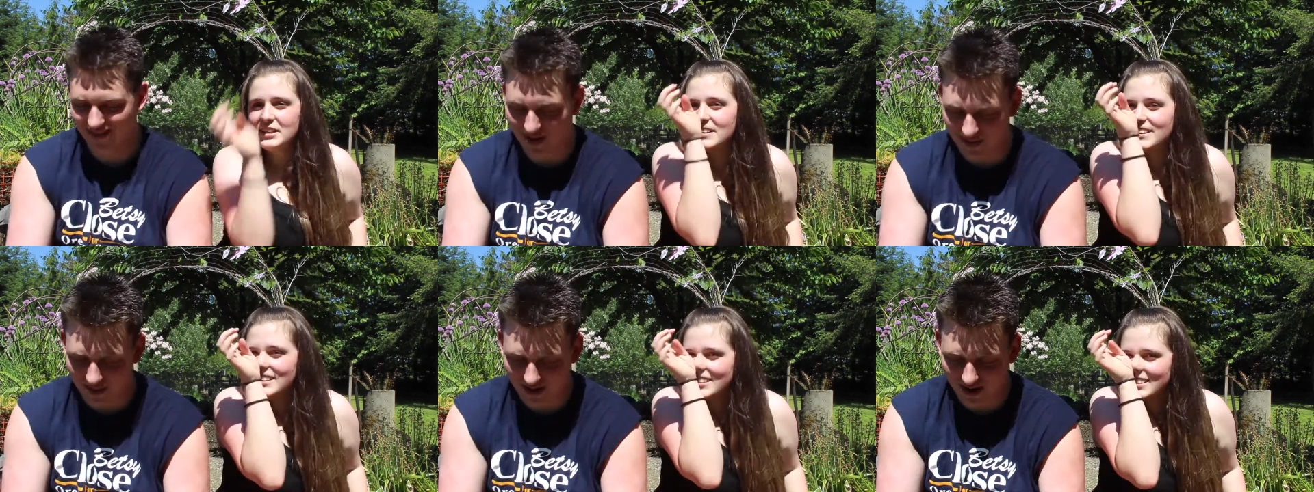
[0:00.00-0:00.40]

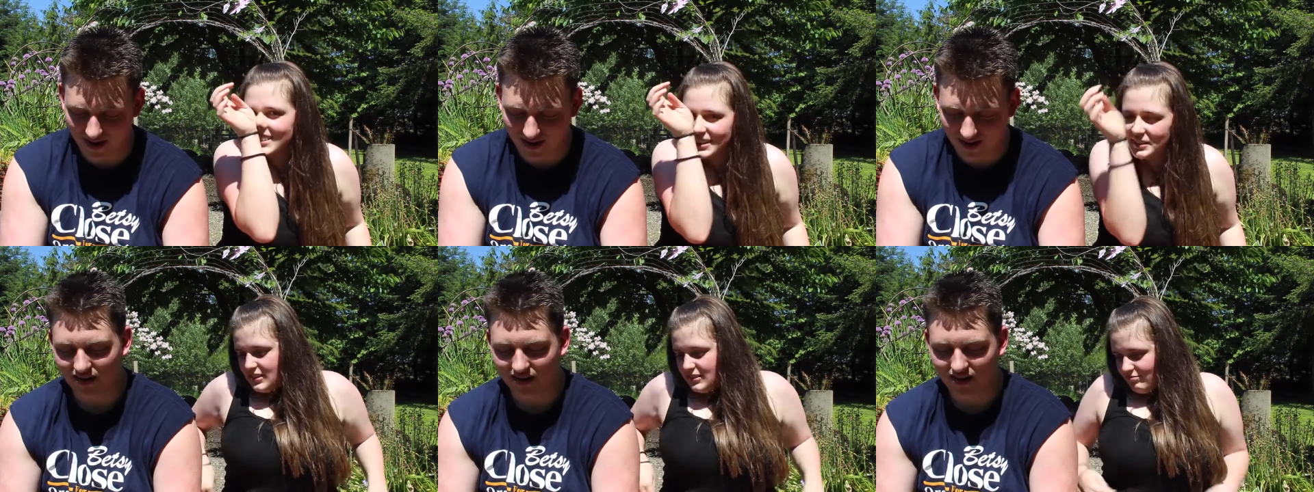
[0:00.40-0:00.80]

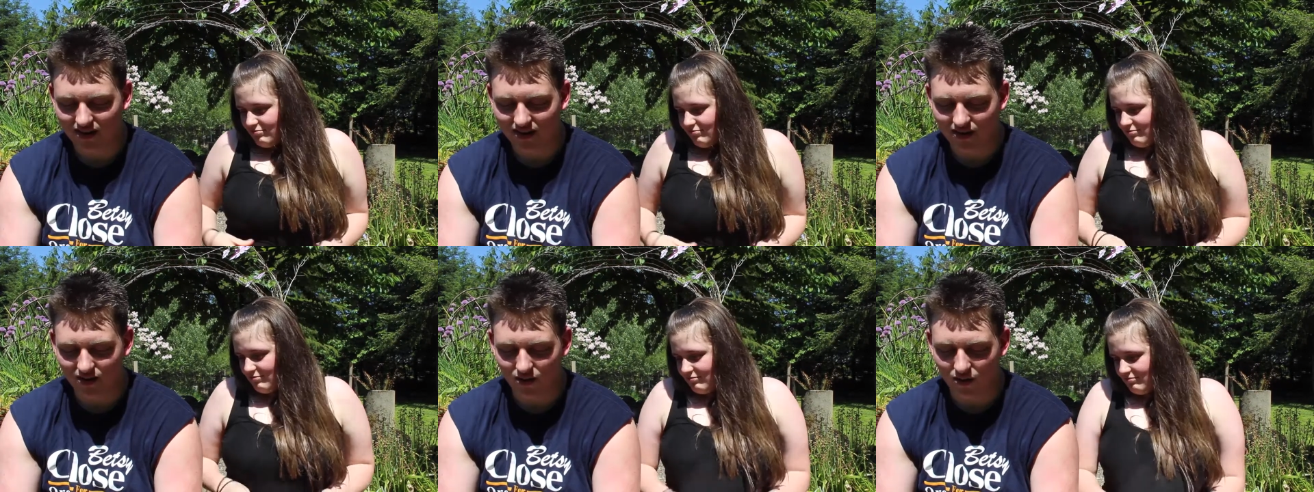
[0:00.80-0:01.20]
Speaker 1: Okay.
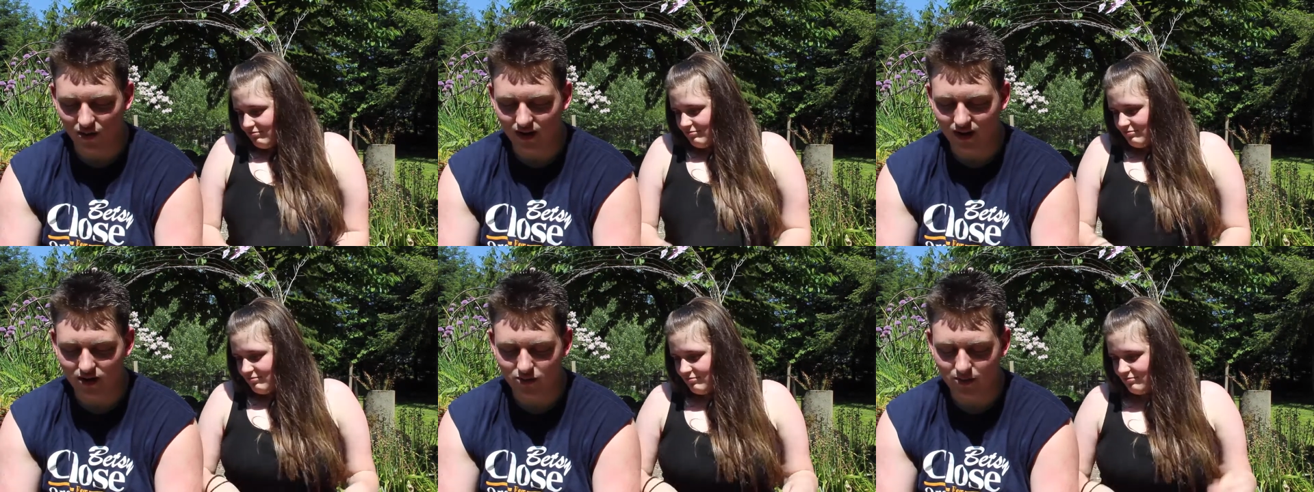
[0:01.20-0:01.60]

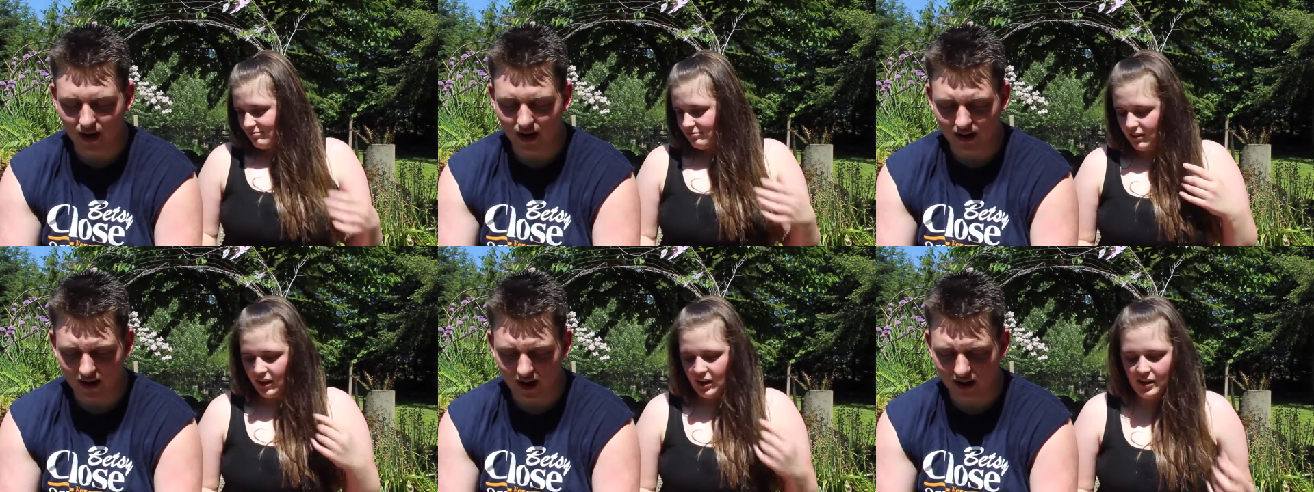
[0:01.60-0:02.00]
What is
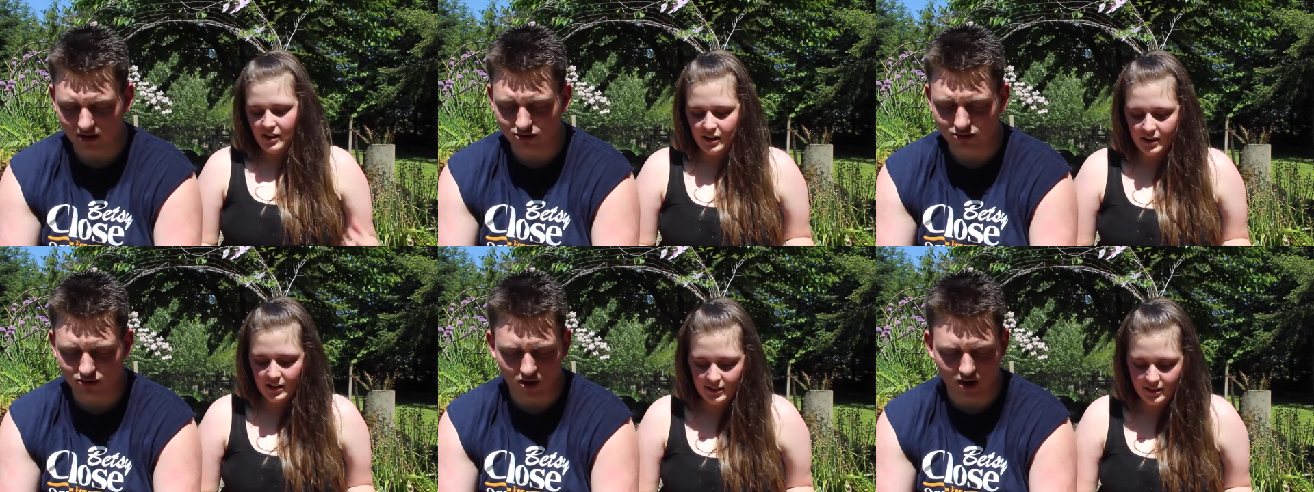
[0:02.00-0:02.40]
my
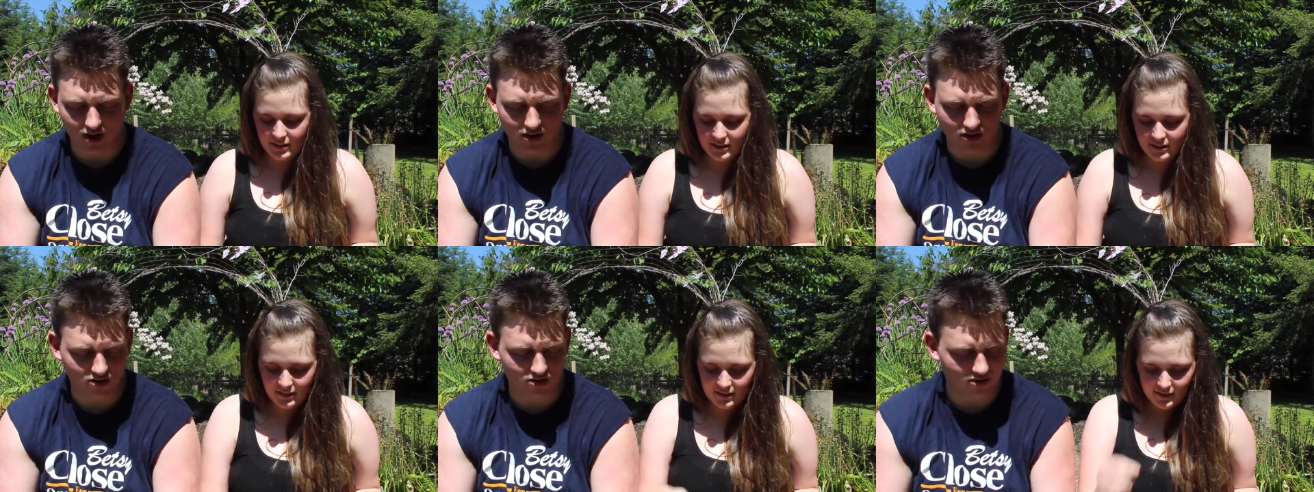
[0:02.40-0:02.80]

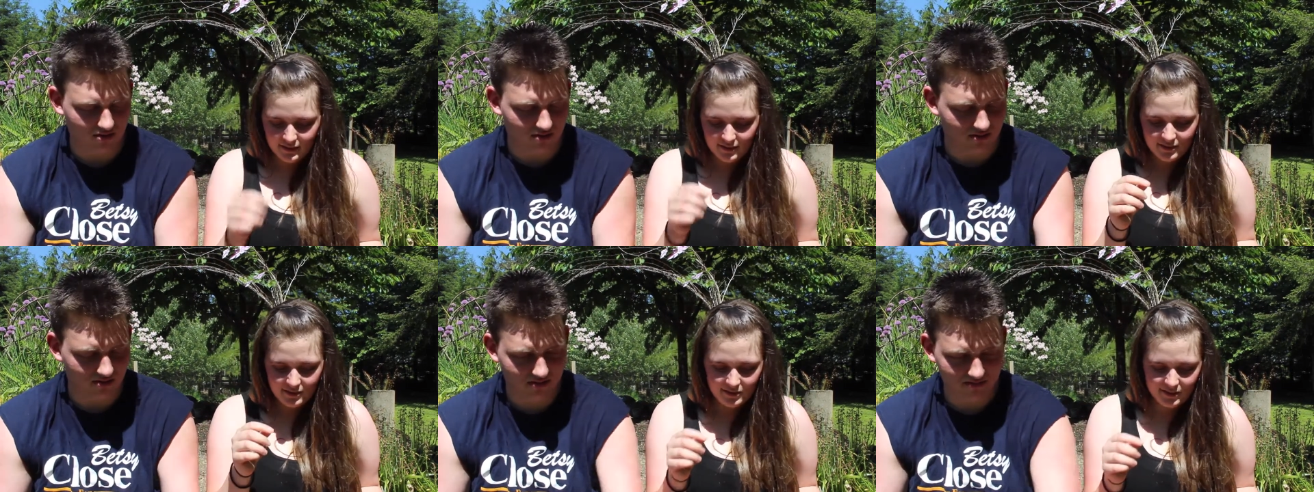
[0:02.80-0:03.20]
catchphrase?
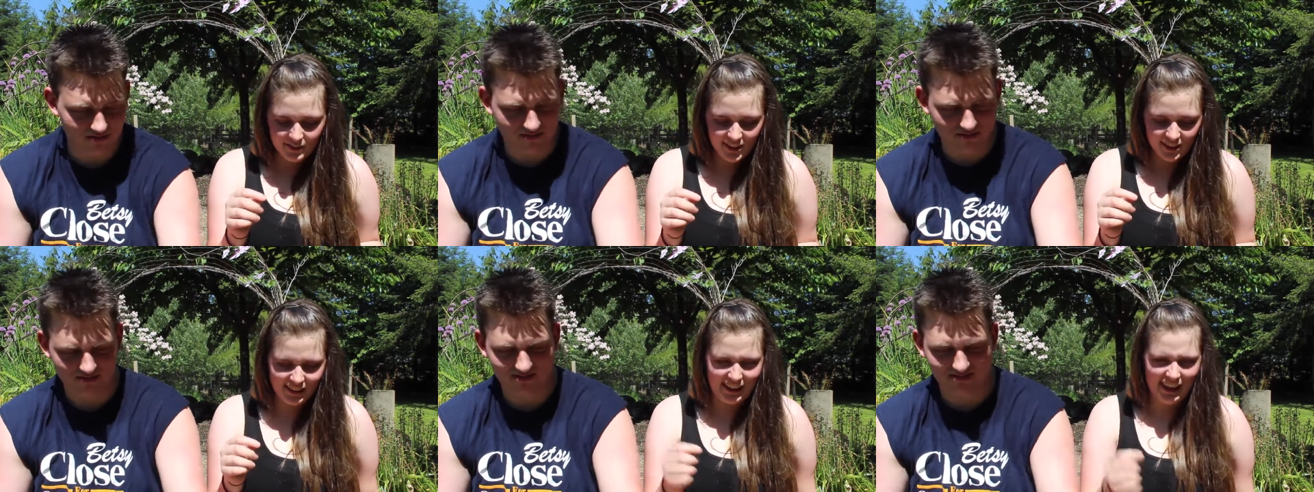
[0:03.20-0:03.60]

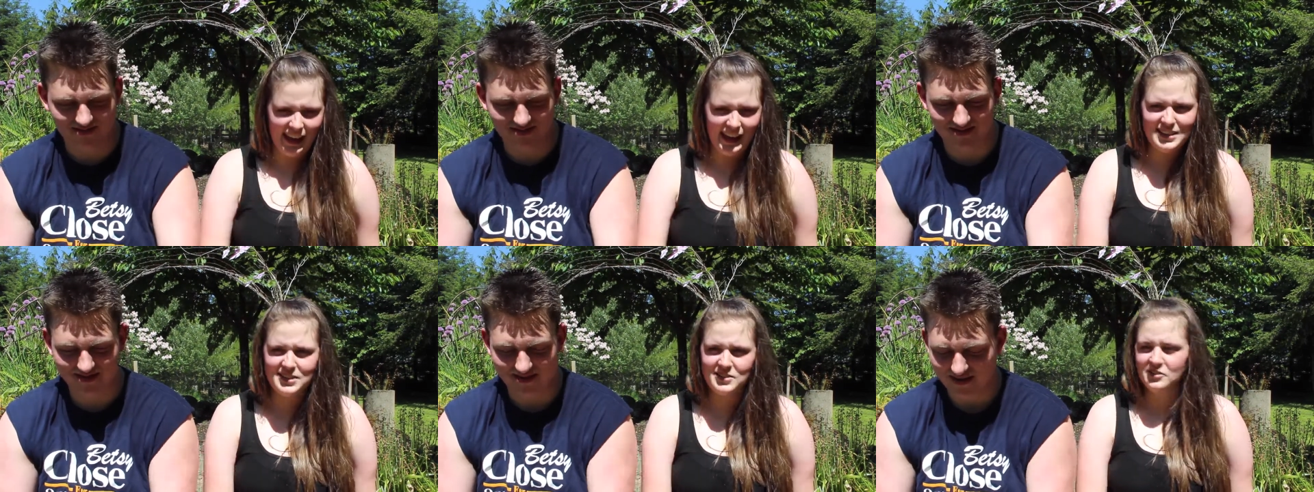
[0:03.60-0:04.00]
Speaker 2: Your
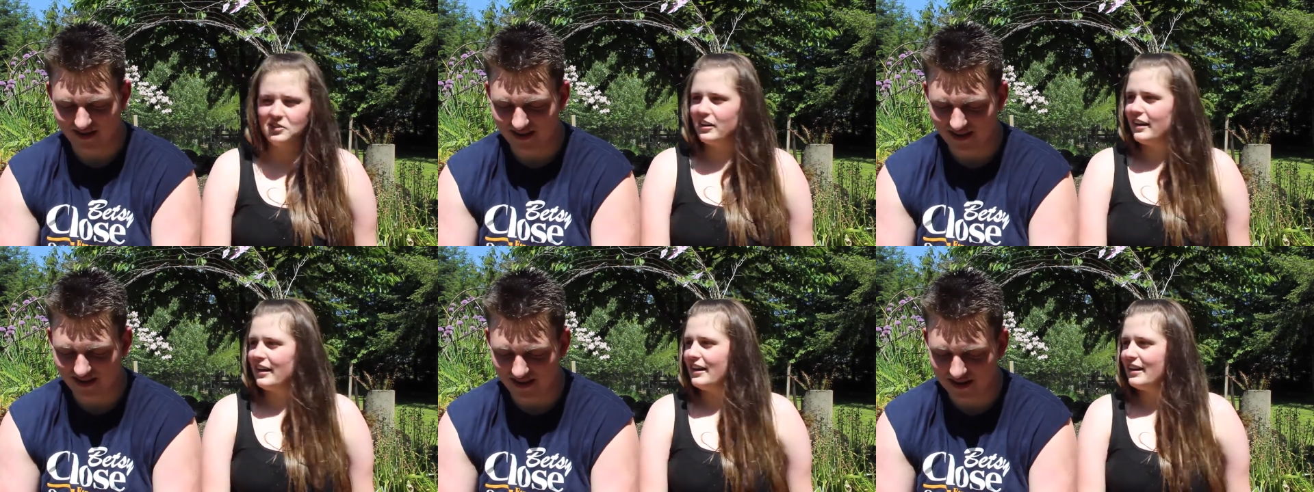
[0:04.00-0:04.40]

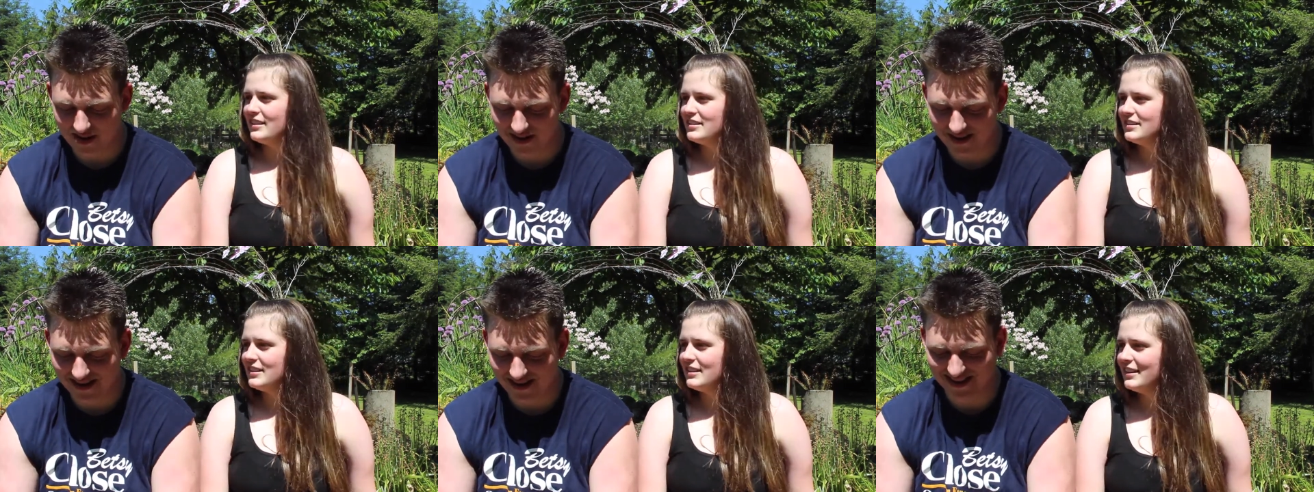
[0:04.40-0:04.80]
catchphrase?